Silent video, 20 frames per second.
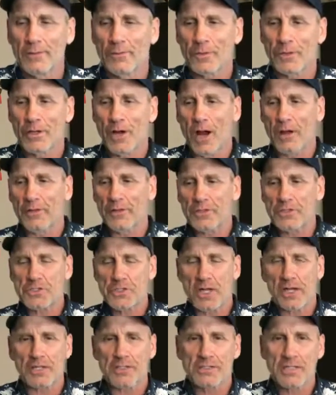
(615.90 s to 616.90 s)
Regardless,
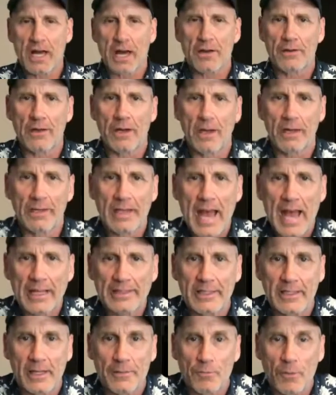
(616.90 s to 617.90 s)
check us out on
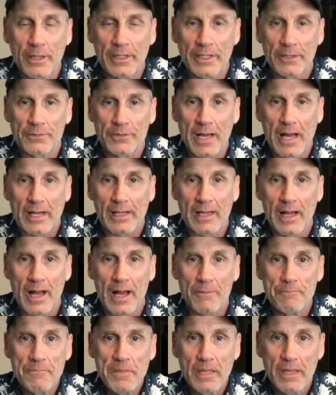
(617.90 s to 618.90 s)

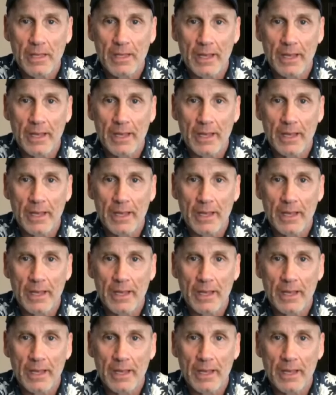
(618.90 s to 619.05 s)
actingupradio.com,